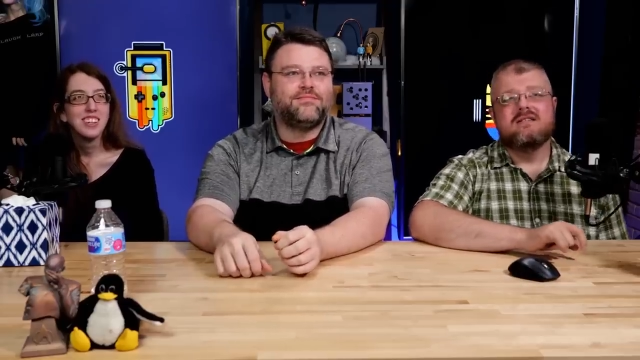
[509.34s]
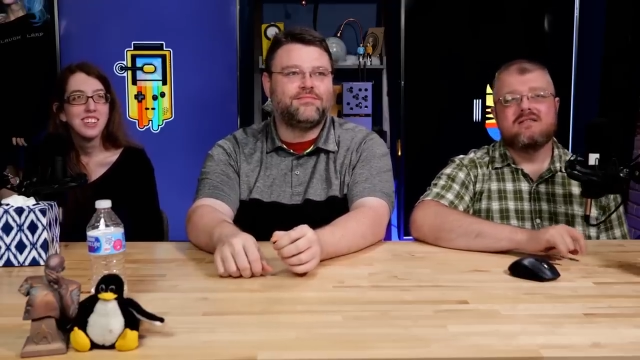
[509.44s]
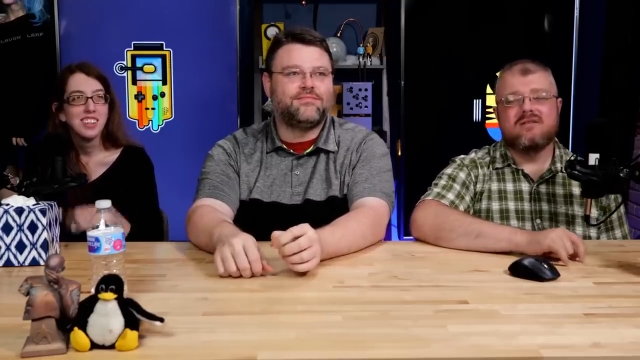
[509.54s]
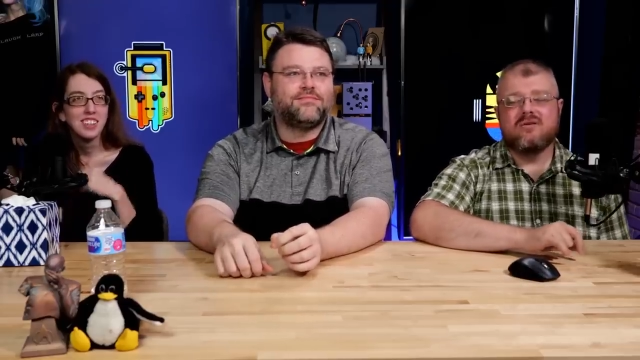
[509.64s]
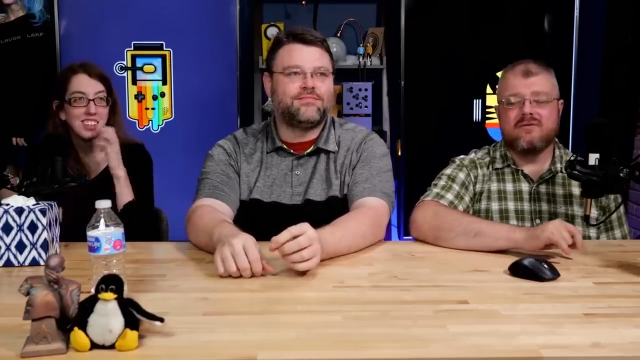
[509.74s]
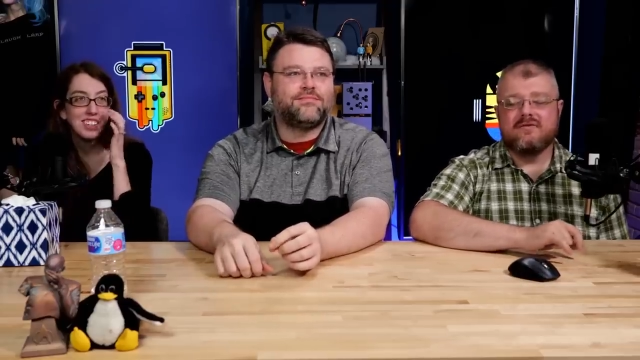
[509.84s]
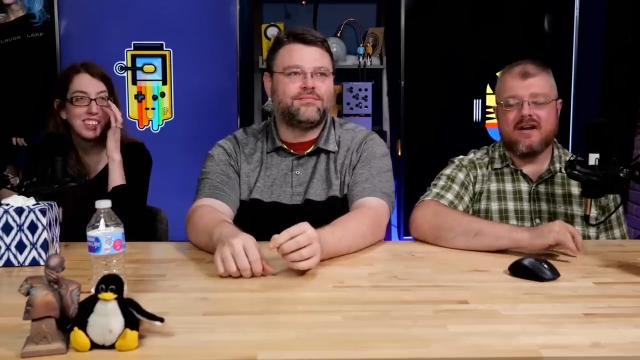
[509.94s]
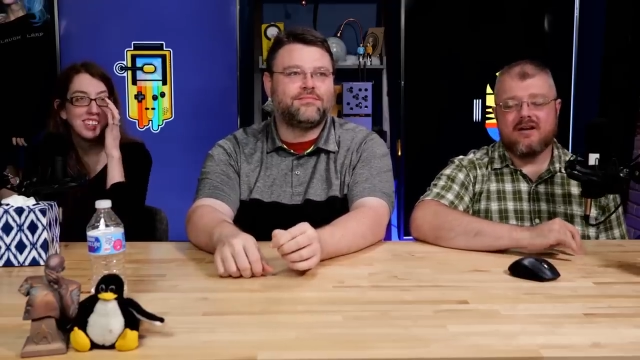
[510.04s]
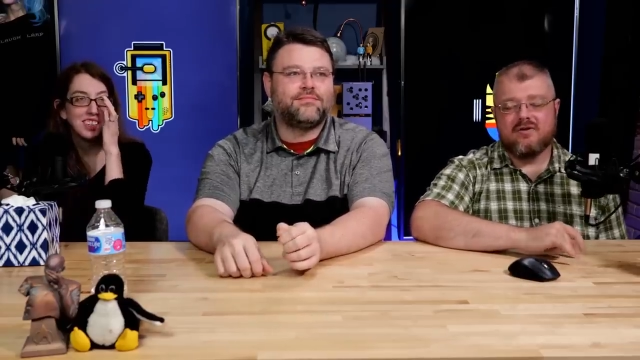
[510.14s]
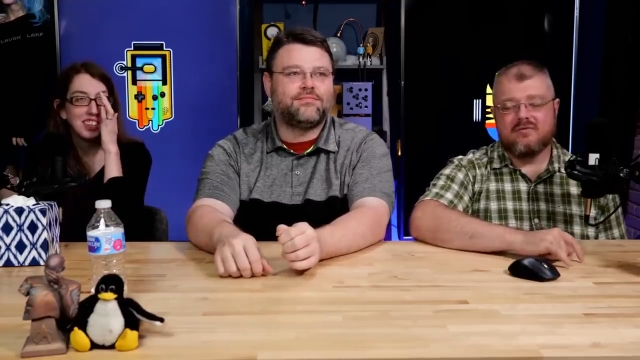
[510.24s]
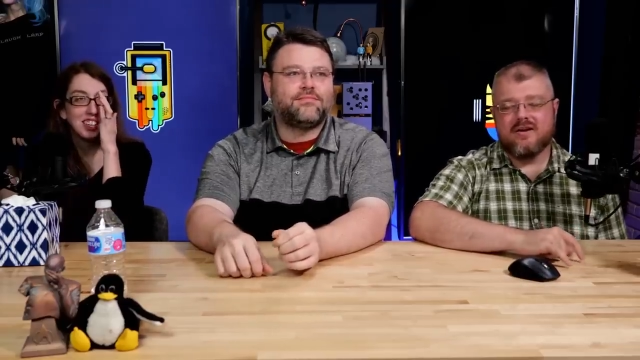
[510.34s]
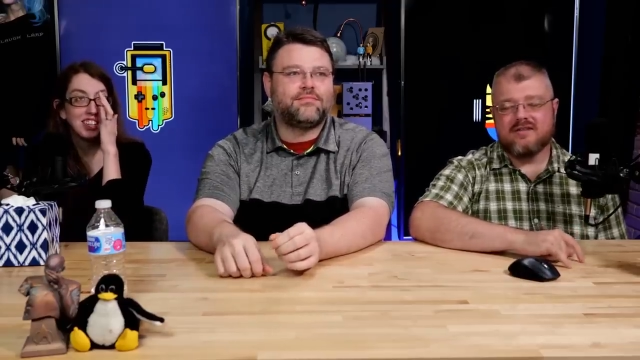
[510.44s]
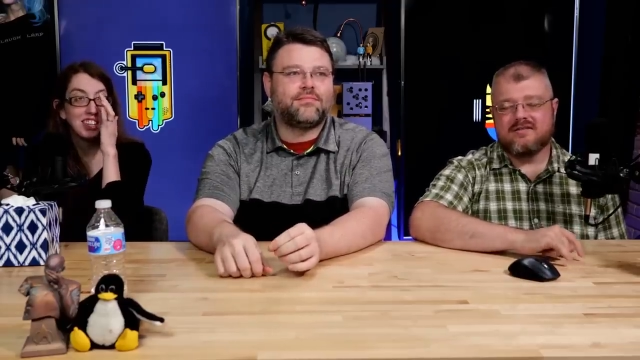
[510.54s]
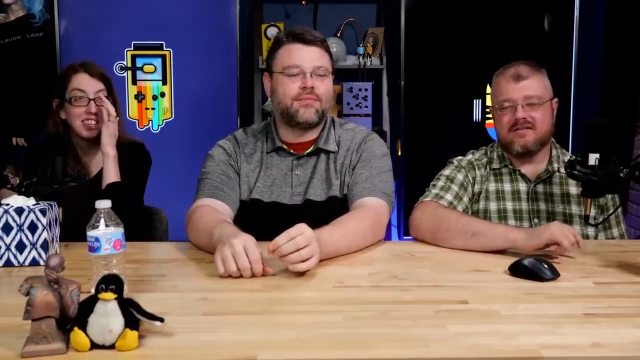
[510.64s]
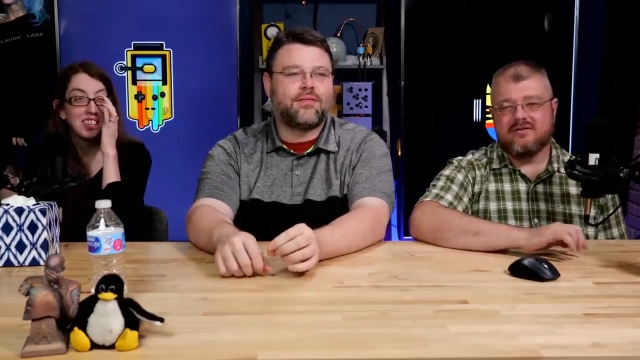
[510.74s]
Speaker 1: So we've got
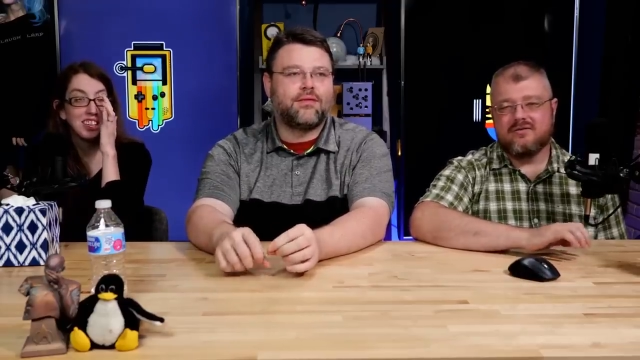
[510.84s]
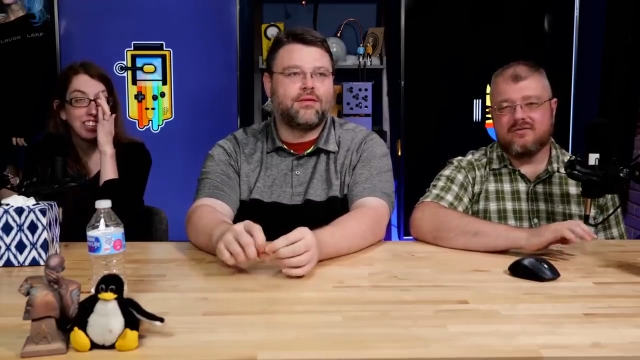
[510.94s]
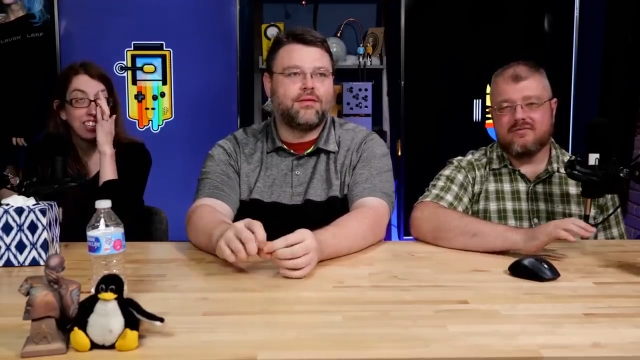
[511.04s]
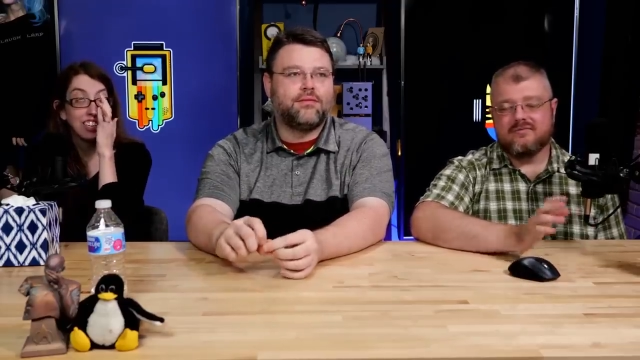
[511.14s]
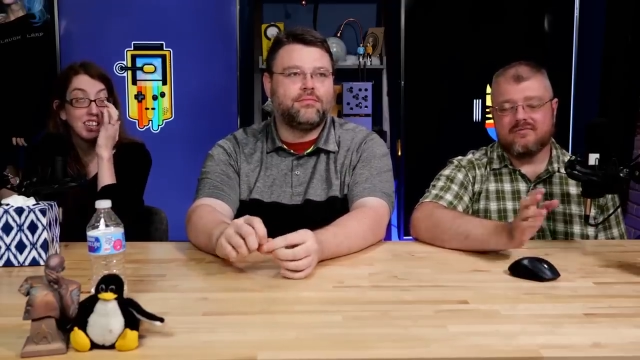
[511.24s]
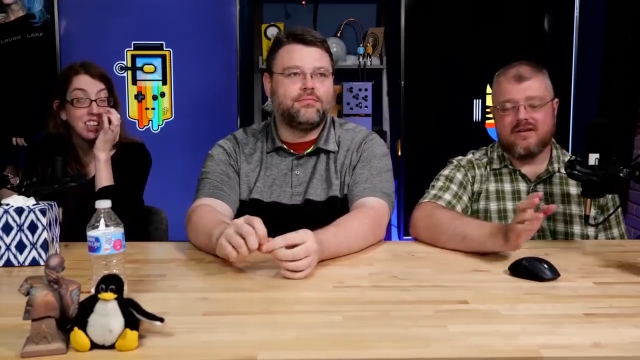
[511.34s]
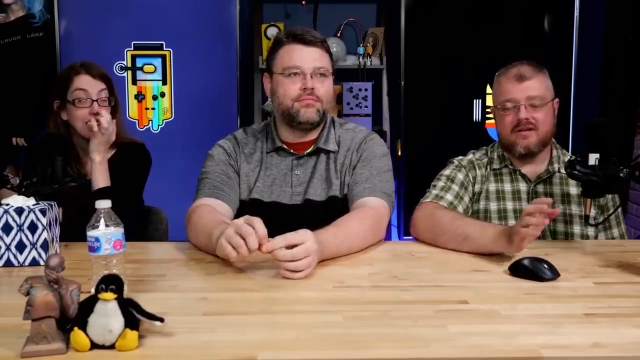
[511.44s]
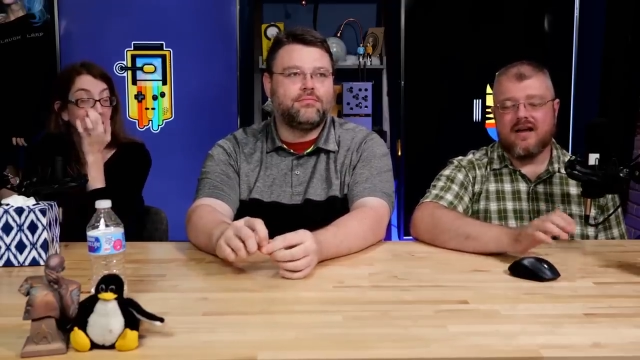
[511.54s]
robots that do a